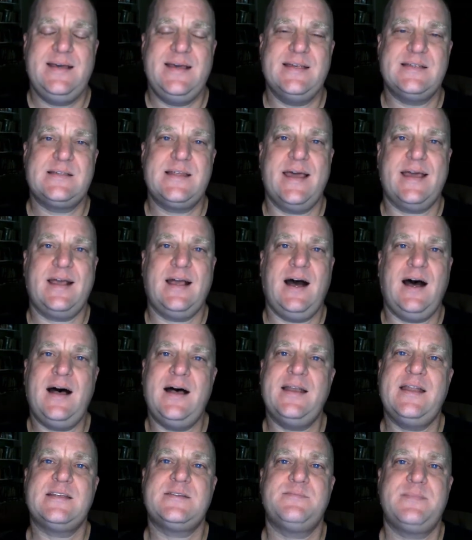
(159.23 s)
is that
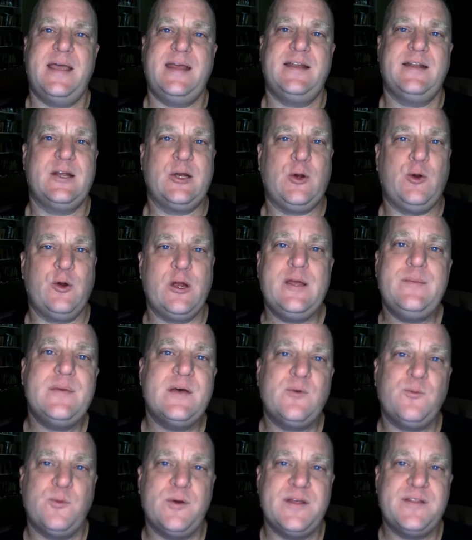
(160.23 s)
God has made an
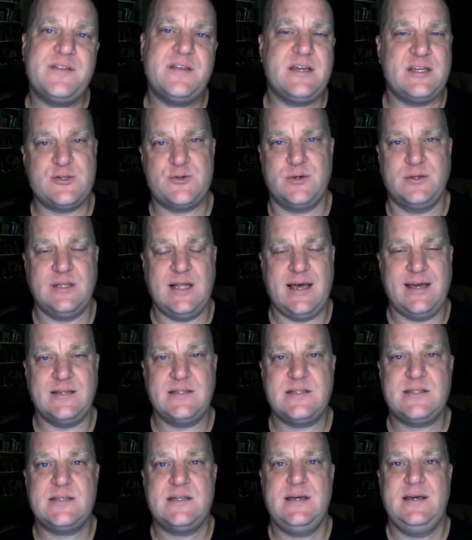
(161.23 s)
agreement with the
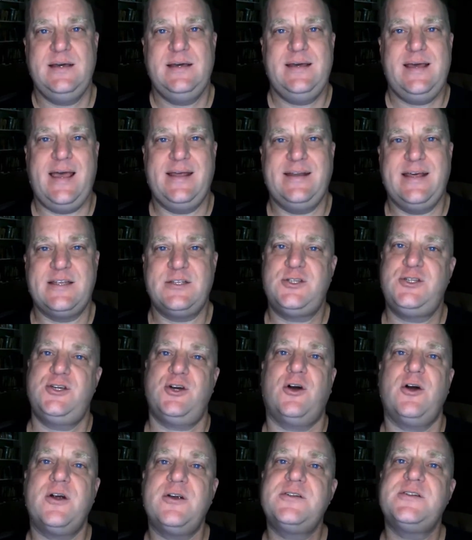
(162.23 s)
Israelites and has
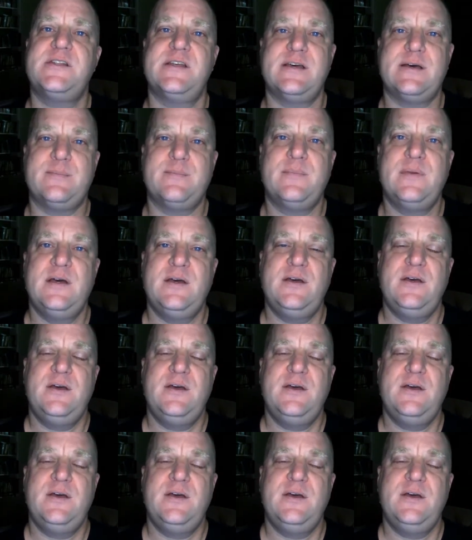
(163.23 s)
charged them